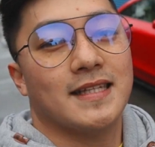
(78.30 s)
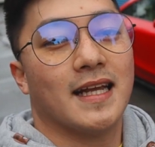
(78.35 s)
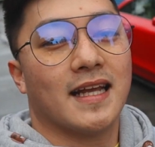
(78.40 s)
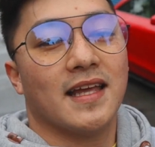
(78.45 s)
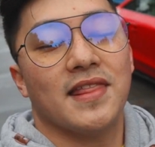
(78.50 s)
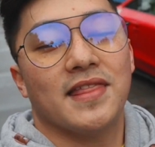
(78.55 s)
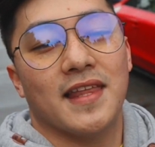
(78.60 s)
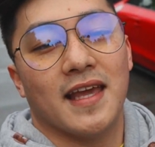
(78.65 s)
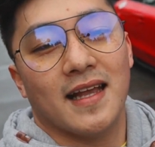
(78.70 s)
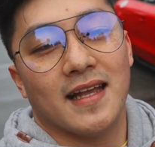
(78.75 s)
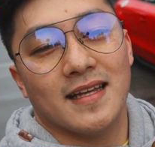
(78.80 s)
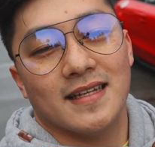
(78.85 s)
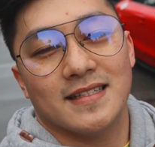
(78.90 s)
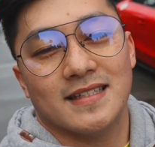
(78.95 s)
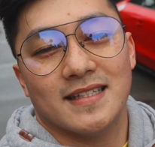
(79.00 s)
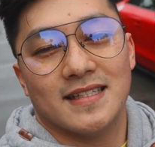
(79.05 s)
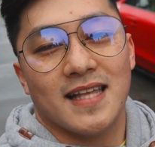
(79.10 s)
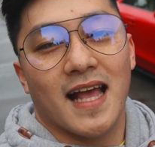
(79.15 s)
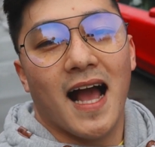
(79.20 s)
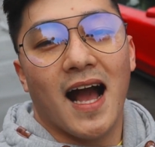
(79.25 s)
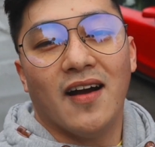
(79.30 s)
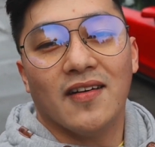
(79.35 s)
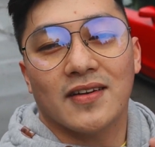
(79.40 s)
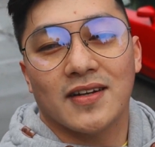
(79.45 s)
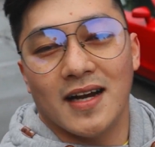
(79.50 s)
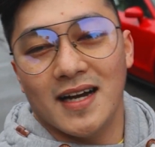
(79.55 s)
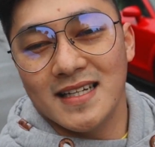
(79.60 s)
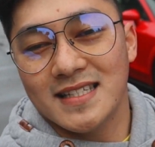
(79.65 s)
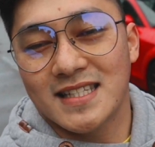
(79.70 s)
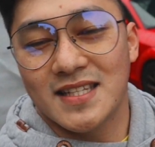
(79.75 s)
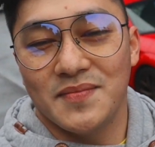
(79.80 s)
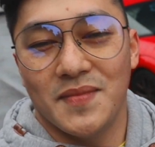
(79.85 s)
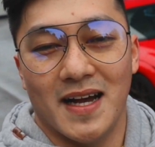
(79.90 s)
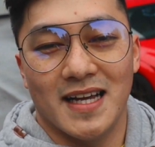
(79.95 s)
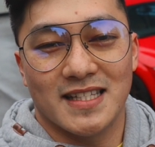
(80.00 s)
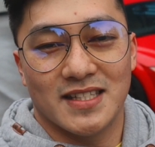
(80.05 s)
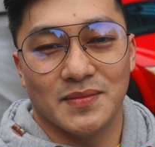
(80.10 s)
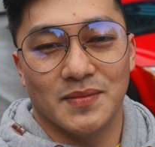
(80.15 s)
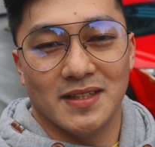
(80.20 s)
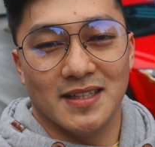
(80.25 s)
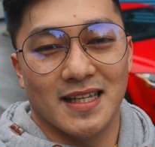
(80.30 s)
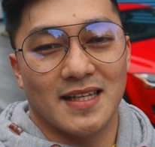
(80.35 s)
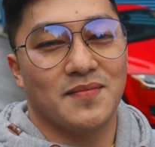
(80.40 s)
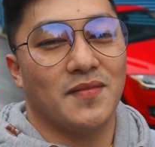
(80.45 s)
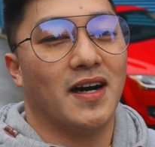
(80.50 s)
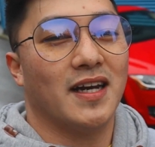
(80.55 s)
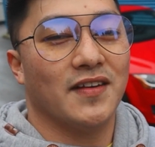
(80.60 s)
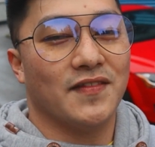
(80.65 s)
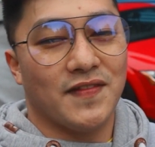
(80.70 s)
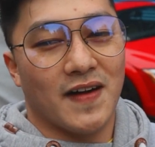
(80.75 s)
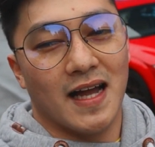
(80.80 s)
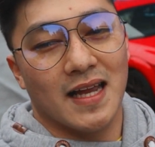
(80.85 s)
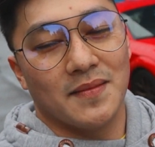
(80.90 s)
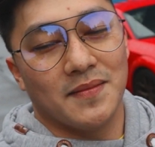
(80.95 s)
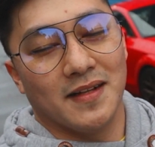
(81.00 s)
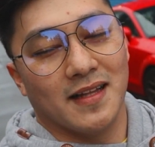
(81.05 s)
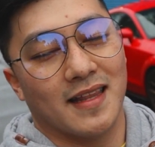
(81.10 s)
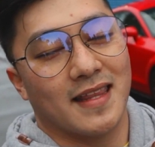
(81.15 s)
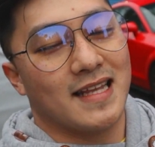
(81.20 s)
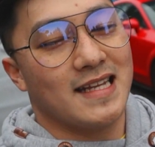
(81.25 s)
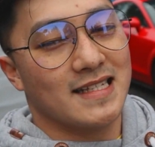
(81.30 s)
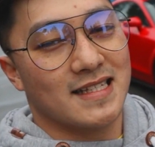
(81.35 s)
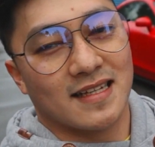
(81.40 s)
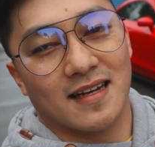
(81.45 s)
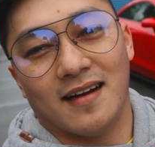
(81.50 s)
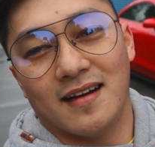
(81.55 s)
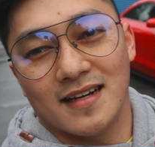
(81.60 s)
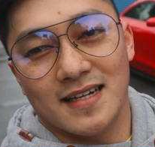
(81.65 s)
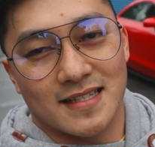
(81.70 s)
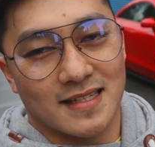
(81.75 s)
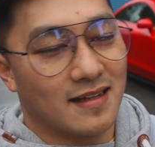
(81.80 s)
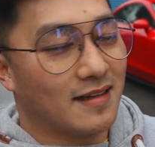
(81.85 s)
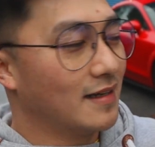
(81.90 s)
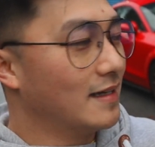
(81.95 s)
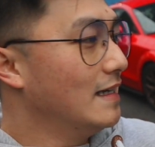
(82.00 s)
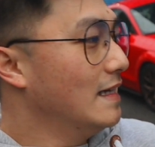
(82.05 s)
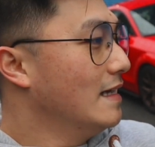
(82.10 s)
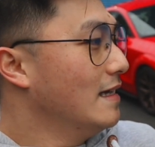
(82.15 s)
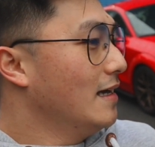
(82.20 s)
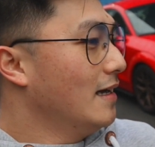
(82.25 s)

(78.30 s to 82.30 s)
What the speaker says: Second thing is just how customizable and modifiable these cars are.